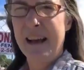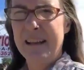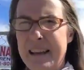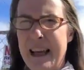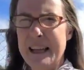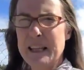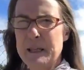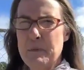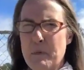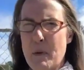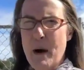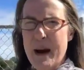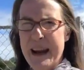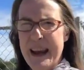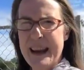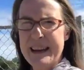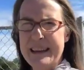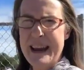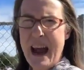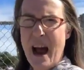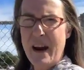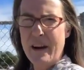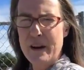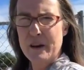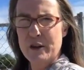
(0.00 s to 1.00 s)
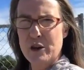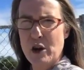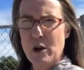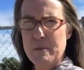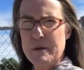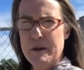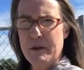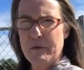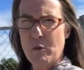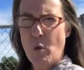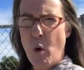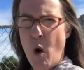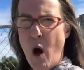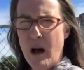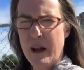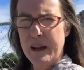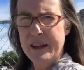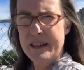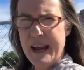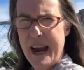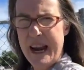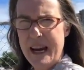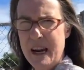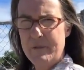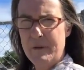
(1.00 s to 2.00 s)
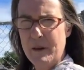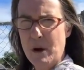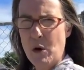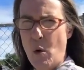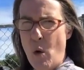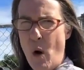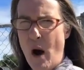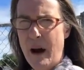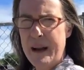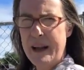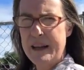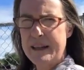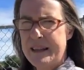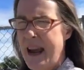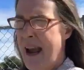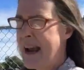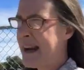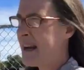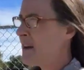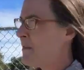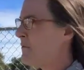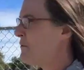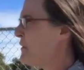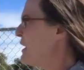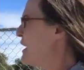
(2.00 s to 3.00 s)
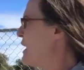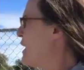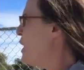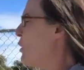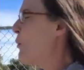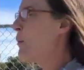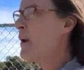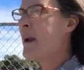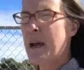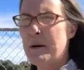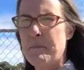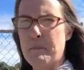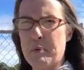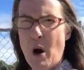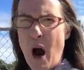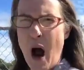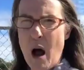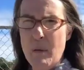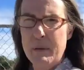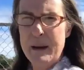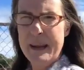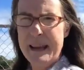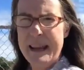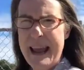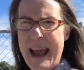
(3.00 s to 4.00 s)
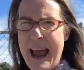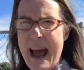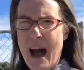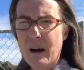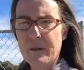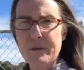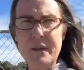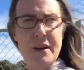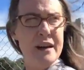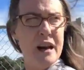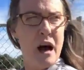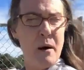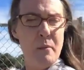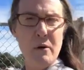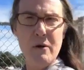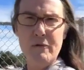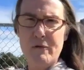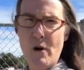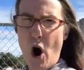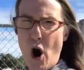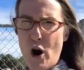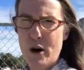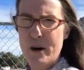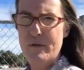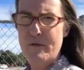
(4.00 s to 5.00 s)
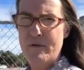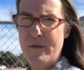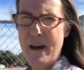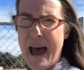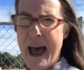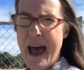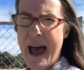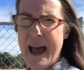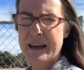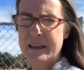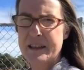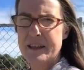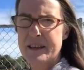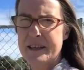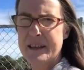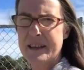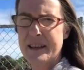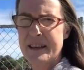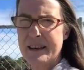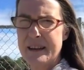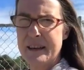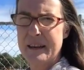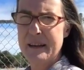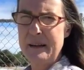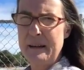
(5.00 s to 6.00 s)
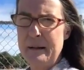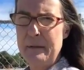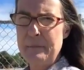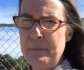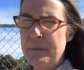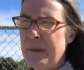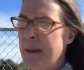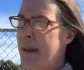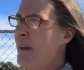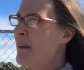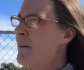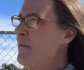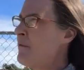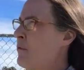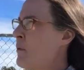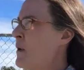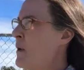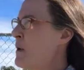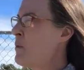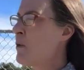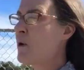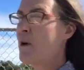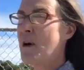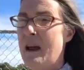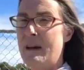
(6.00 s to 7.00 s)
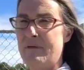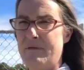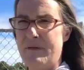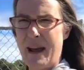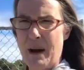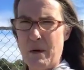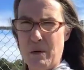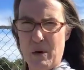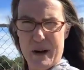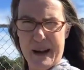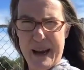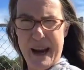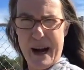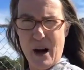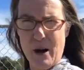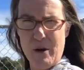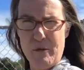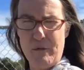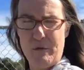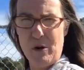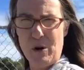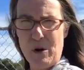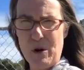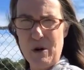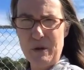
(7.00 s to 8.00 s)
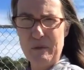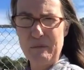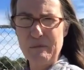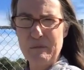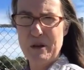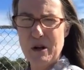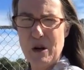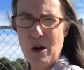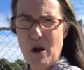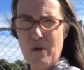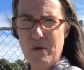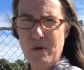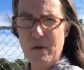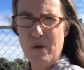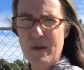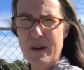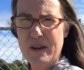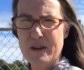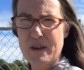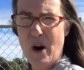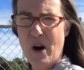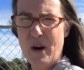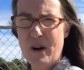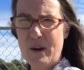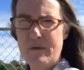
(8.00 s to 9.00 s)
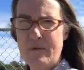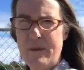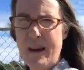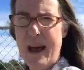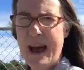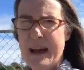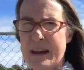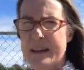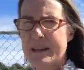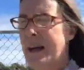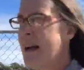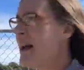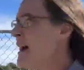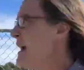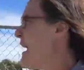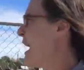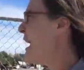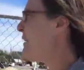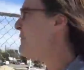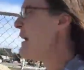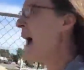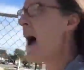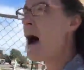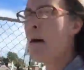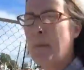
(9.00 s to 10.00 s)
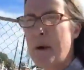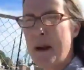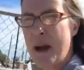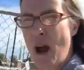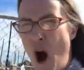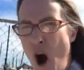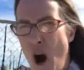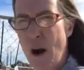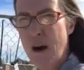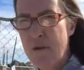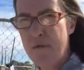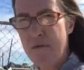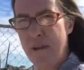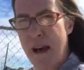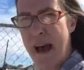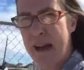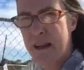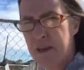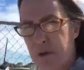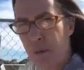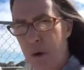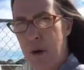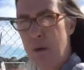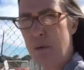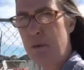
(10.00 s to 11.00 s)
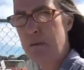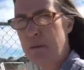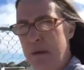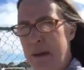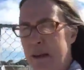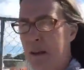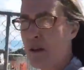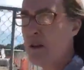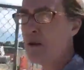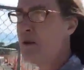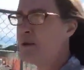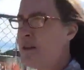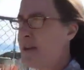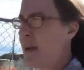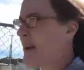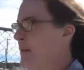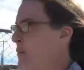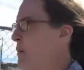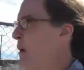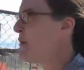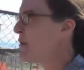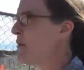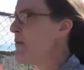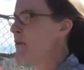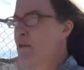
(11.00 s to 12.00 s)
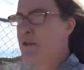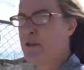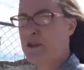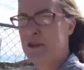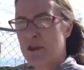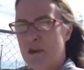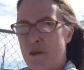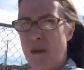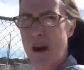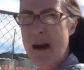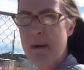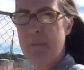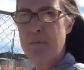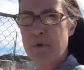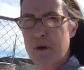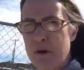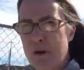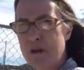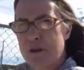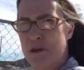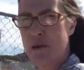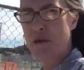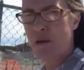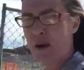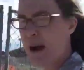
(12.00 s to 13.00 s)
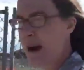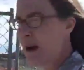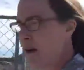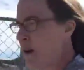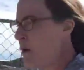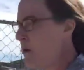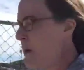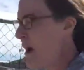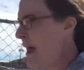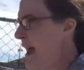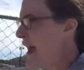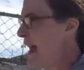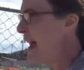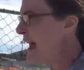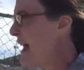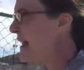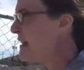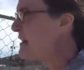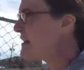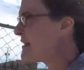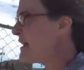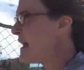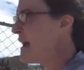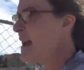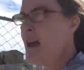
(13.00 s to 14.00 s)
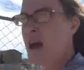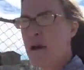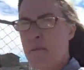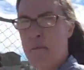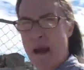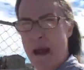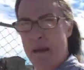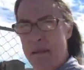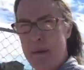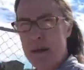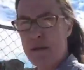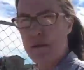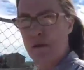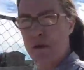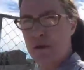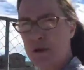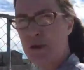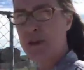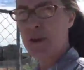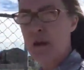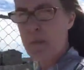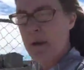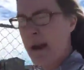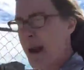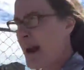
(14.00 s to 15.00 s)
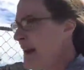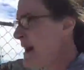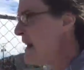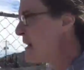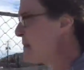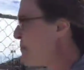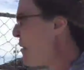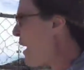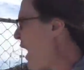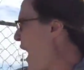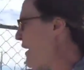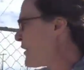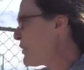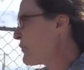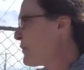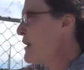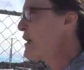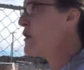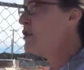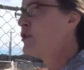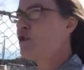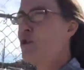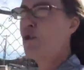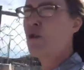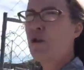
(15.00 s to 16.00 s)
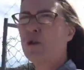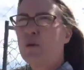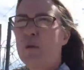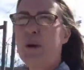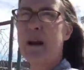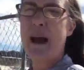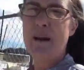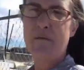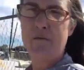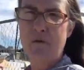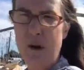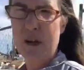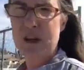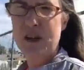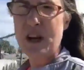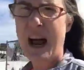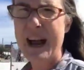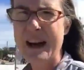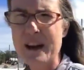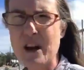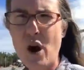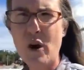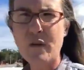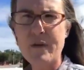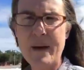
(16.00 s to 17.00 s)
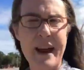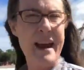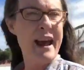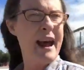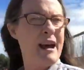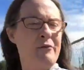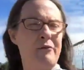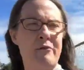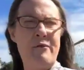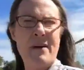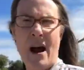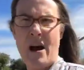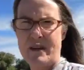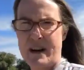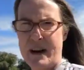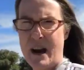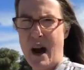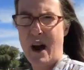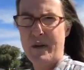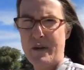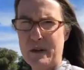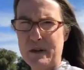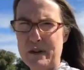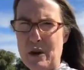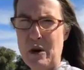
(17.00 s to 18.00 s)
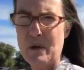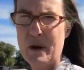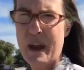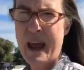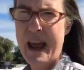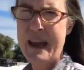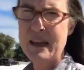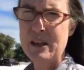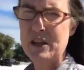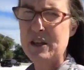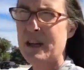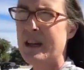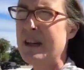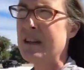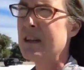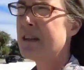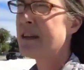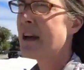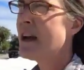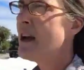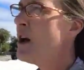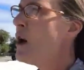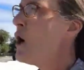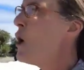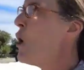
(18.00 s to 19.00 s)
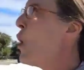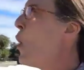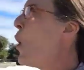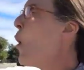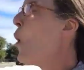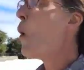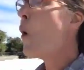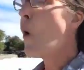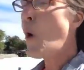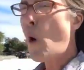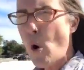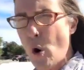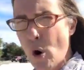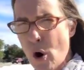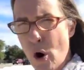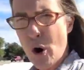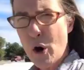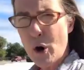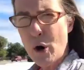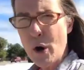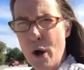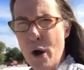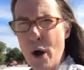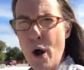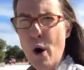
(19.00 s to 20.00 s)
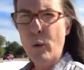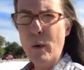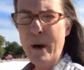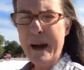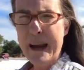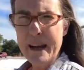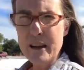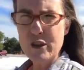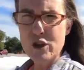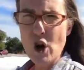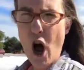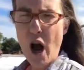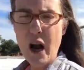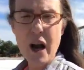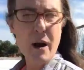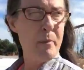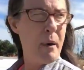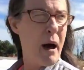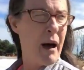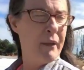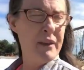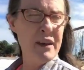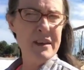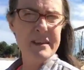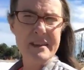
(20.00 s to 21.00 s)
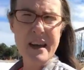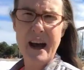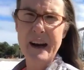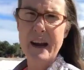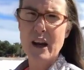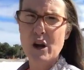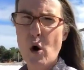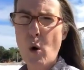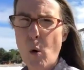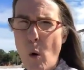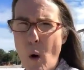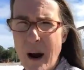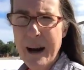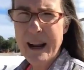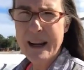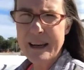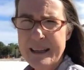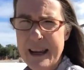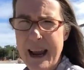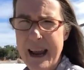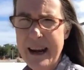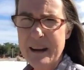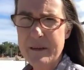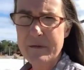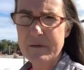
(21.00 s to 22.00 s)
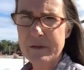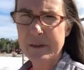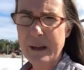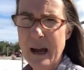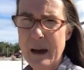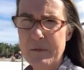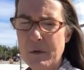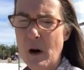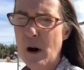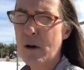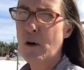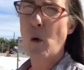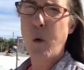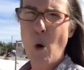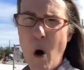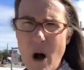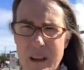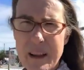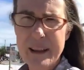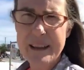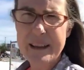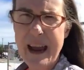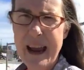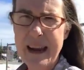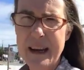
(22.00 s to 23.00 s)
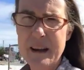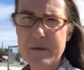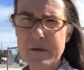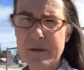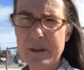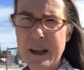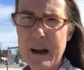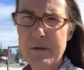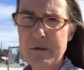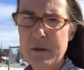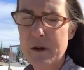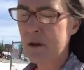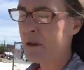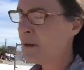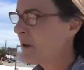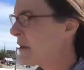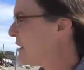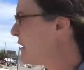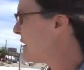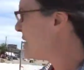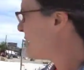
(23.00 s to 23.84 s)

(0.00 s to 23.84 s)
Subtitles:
Let's break it down in terms of qualitative and quantitative. We could probably count the number of artifacts if they were careful to go through these artifacts, of how many artifacts we would be losing, whether they're scrapers or arrowheads. Maybe there's some Indian pottery and jewelry, of which I know they have found in other locations. Or we can talk about this on a quantitative level, a qualitative level.